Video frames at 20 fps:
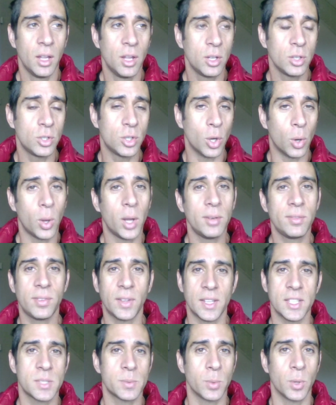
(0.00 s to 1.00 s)
Go on
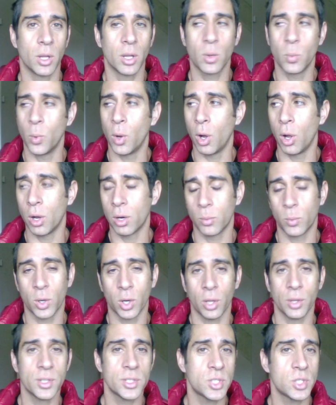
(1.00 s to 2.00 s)
Facebook, where
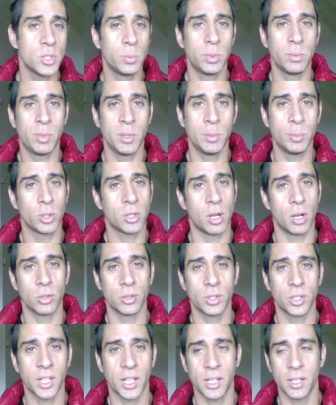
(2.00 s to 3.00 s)
all the stupid people
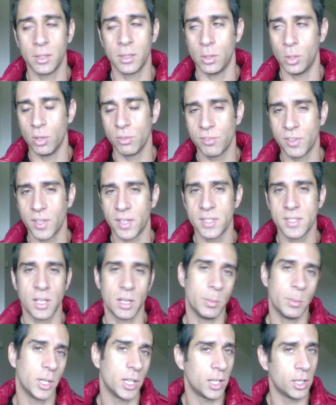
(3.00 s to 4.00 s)
congregate. No offense,
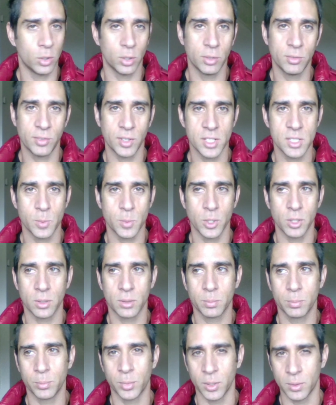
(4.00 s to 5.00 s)
anybody I know on
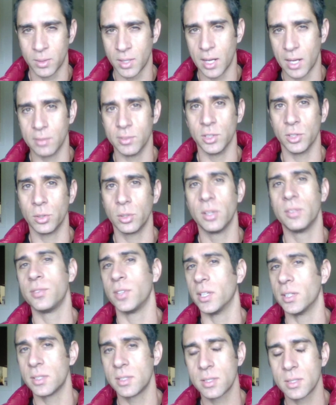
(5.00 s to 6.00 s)
Facebook, but kind of a little
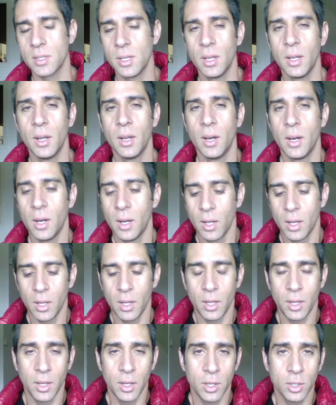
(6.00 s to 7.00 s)
offense.
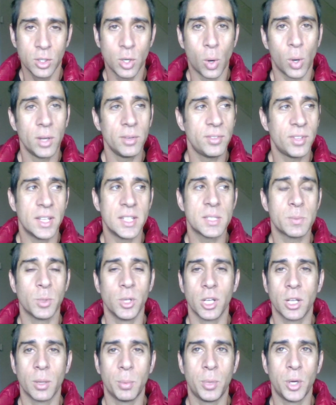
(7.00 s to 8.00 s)
Go on
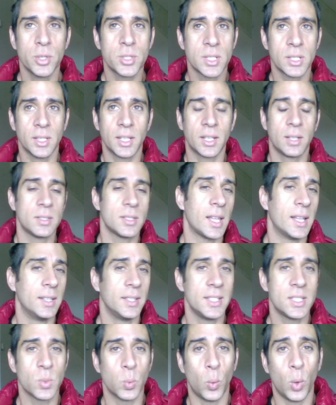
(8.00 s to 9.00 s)
Facebook, post at
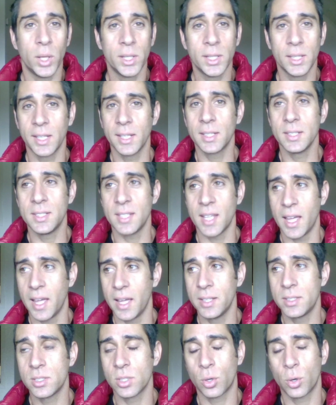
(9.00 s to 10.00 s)
least one link a
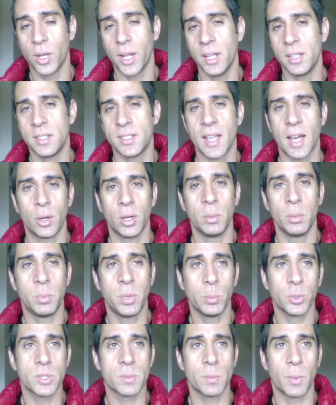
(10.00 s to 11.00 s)
day to create doubt in
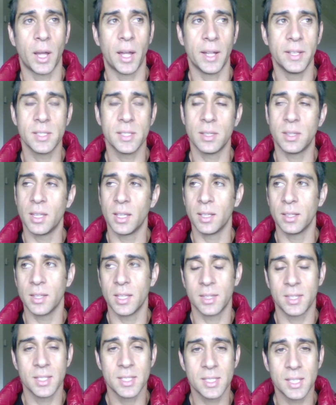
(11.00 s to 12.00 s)
people's minds that think
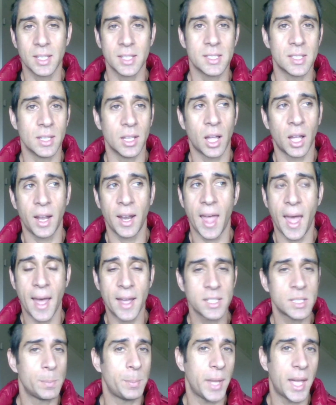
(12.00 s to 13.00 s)
that this thing is not
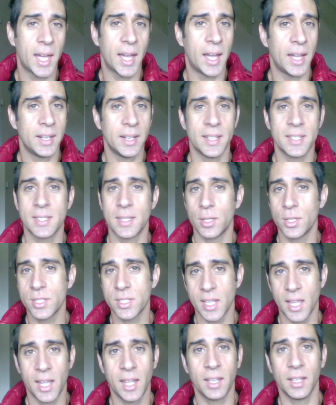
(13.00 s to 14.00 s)
as bad as they're
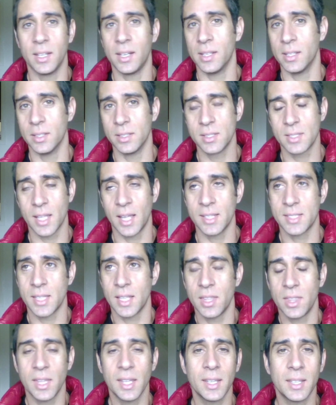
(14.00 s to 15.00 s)
saying it is, as
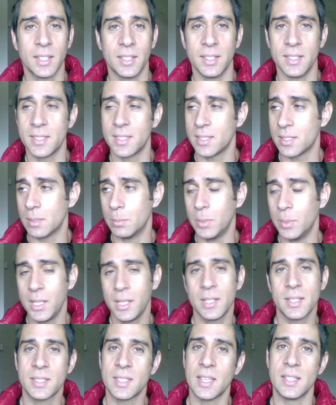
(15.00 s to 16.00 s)
they think it is, as the
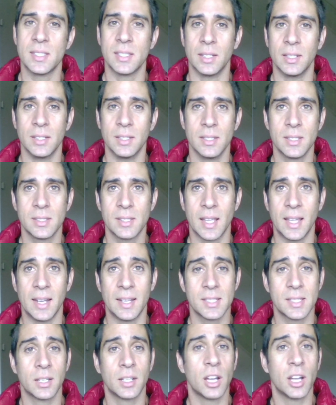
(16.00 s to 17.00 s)
media says it is,
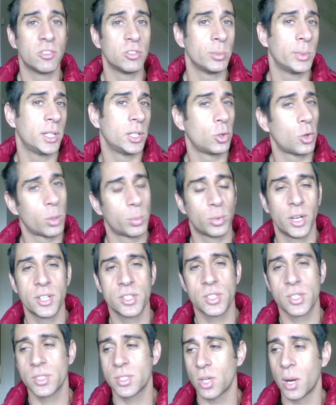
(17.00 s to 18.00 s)
and as the government and
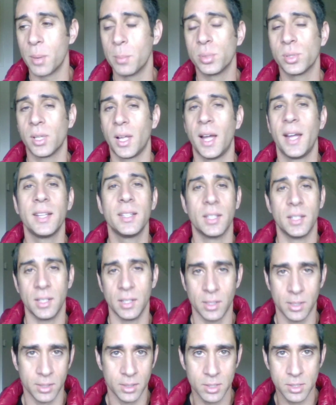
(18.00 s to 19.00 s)
corporations are implying that
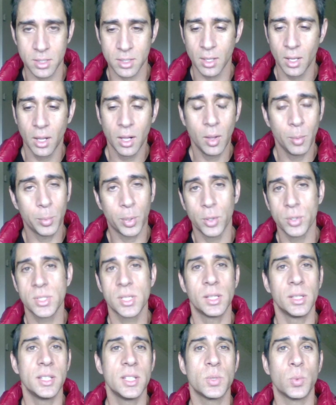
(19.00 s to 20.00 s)
it is. Post
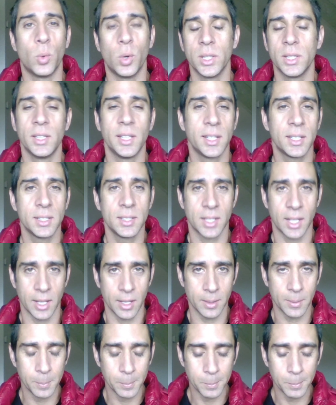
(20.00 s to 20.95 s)
at least one link a day.